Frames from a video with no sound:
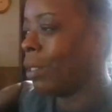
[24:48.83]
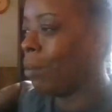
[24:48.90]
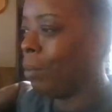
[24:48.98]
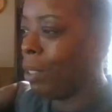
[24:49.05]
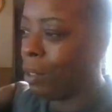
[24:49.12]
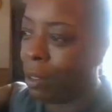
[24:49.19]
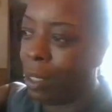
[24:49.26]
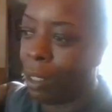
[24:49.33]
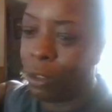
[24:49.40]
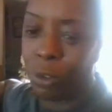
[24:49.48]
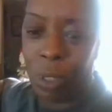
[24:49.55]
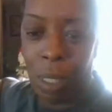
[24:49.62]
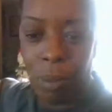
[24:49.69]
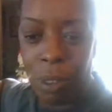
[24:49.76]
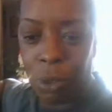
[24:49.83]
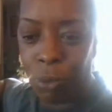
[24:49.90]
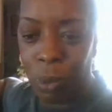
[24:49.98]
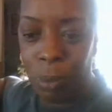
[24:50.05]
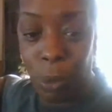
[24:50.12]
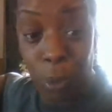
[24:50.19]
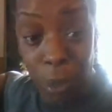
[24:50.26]
That means you got to drive at least
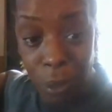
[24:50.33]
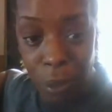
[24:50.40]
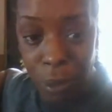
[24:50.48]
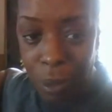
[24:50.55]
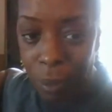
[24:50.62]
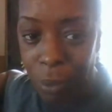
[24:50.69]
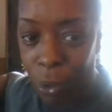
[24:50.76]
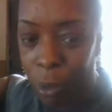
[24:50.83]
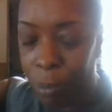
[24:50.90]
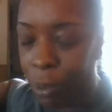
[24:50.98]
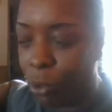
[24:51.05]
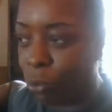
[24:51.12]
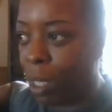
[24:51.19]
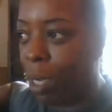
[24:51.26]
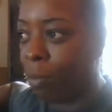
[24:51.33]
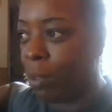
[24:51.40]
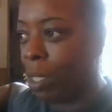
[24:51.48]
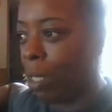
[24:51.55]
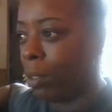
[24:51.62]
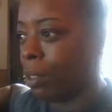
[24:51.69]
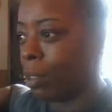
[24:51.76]
three more years, even though he's been
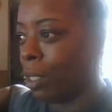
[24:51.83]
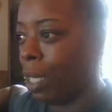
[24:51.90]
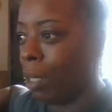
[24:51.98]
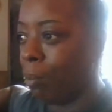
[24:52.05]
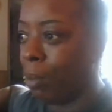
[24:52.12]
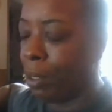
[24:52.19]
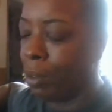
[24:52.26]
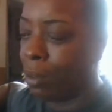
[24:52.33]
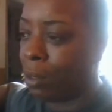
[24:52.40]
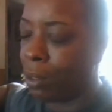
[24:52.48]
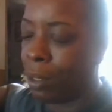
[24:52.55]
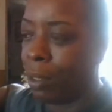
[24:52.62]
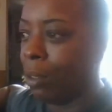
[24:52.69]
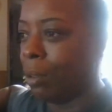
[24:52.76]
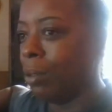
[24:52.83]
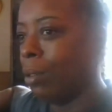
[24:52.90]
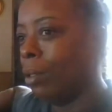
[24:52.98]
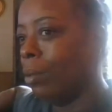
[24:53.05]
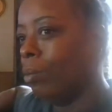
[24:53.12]
driving all his life, but still,